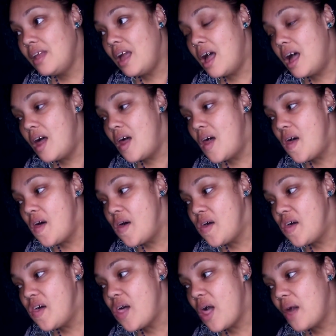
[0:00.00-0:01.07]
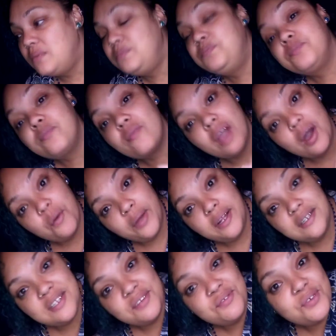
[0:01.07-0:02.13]
I
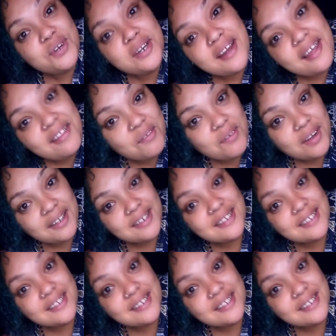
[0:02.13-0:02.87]
went in for another one.